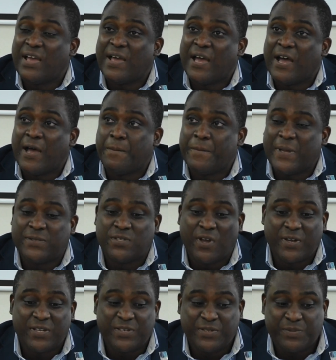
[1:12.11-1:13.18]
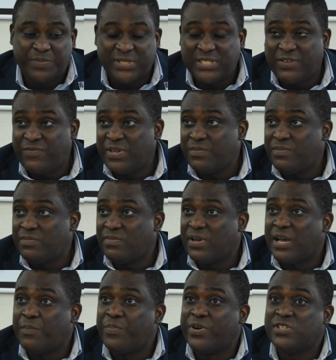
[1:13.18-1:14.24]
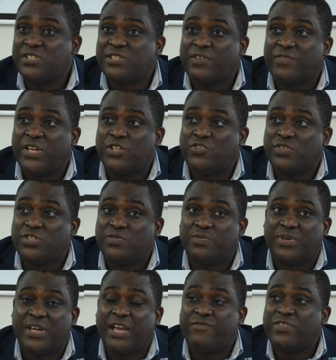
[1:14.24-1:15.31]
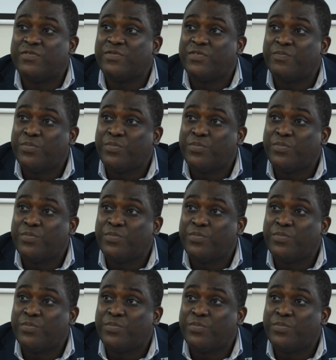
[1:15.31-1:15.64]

and talking to specific persons of interest who may have even